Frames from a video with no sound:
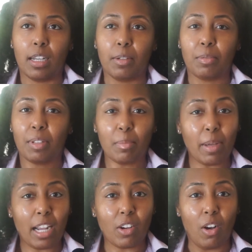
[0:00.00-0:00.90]

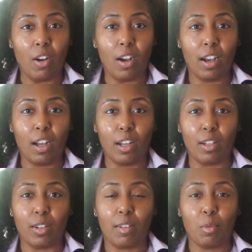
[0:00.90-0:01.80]
feedback
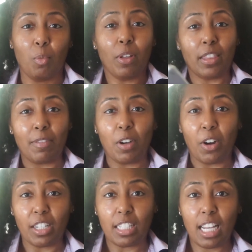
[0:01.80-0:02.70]
on what they've
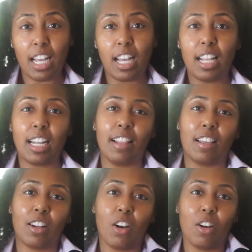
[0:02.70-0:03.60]
already done and
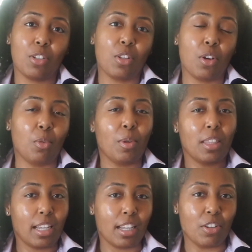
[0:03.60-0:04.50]
then also what
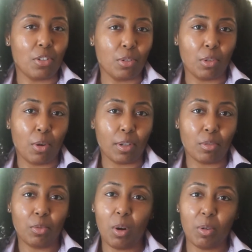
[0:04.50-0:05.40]
they can do going
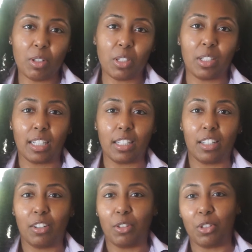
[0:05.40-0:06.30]
forward to
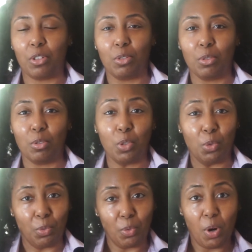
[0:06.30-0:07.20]
continue to
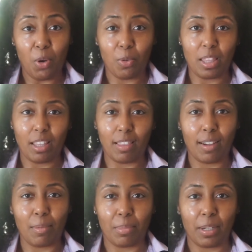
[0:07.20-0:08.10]
grow within the
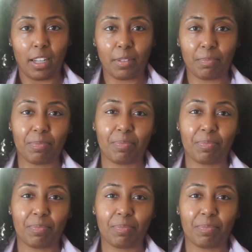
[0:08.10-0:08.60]
company.